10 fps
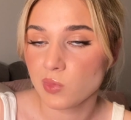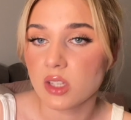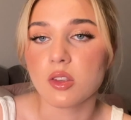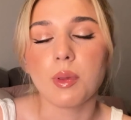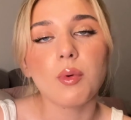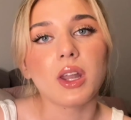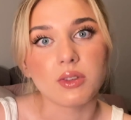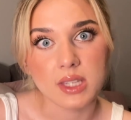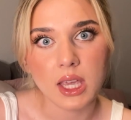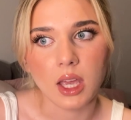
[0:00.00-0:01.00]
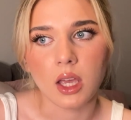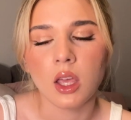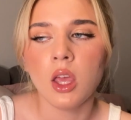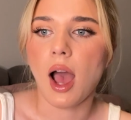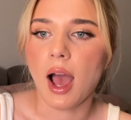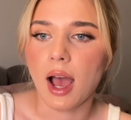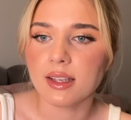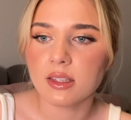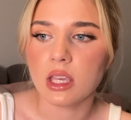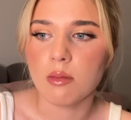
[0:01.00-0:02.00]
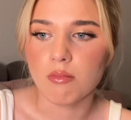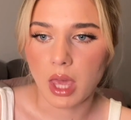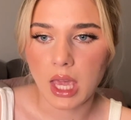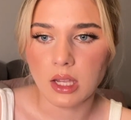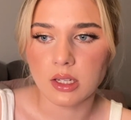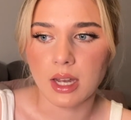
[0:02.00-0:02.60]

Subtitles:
So people are now saying, has he made